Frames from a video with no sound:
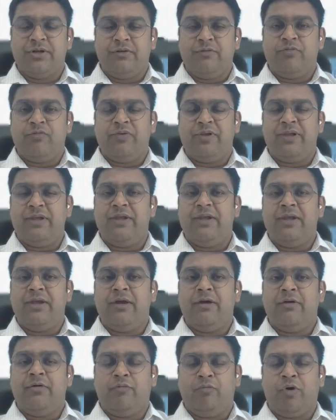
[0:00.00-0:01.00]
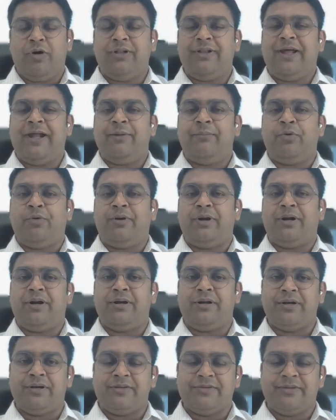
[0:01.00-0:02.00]
We What that
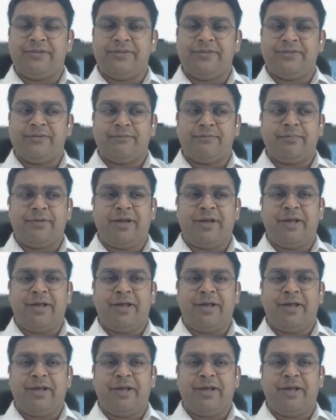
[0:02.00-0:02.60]
product does is,